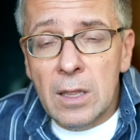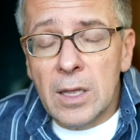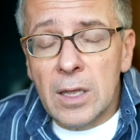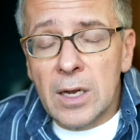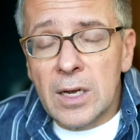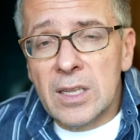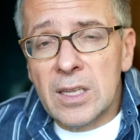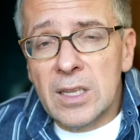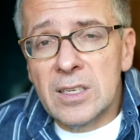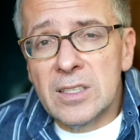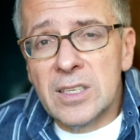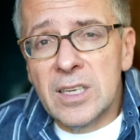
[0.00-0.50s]

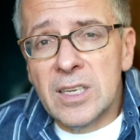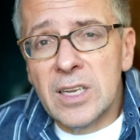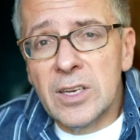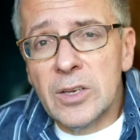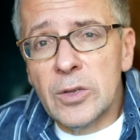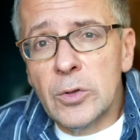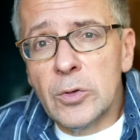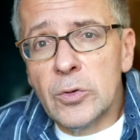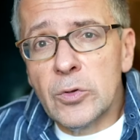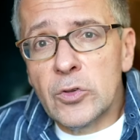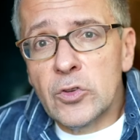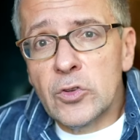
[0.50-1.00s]
that
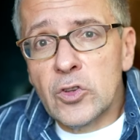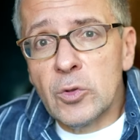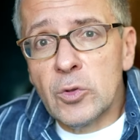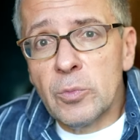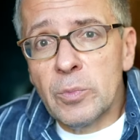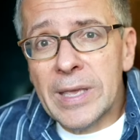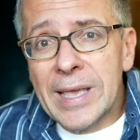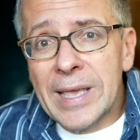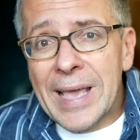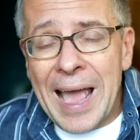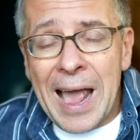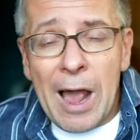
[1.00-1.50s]
continues to
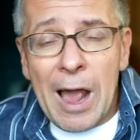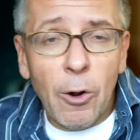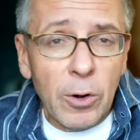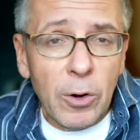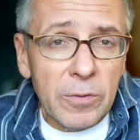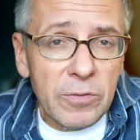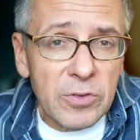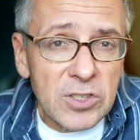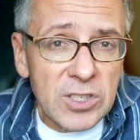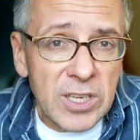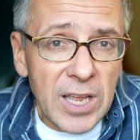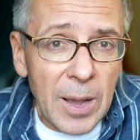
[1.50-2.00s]
be out
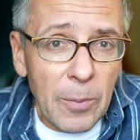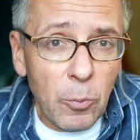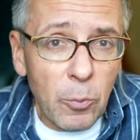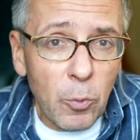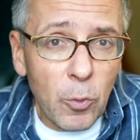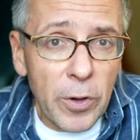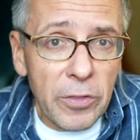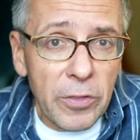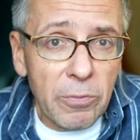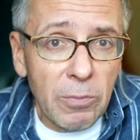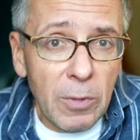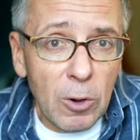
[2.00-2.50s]
of step
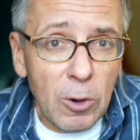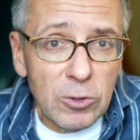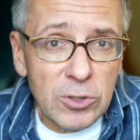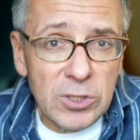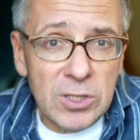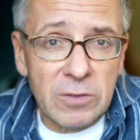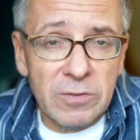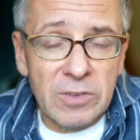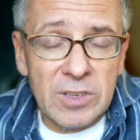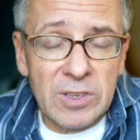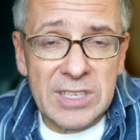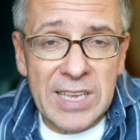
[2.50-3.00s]
with
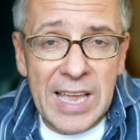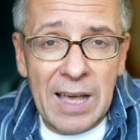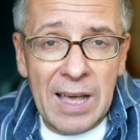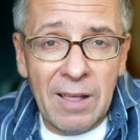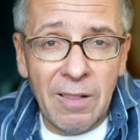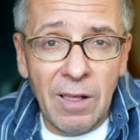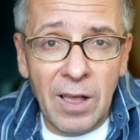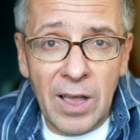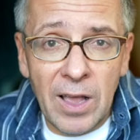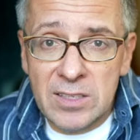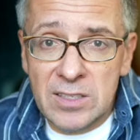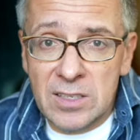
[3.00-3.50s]
most of its
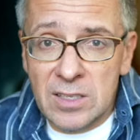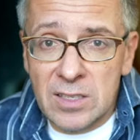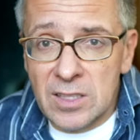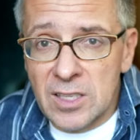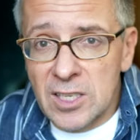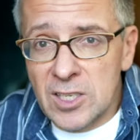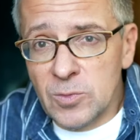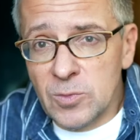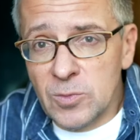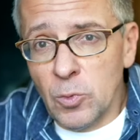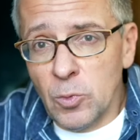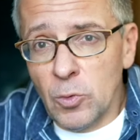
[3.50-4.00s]
allies at
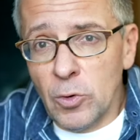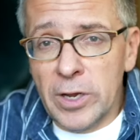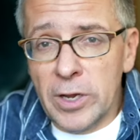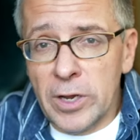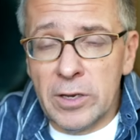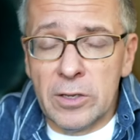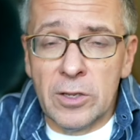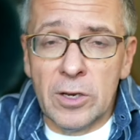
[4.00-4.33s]
this point.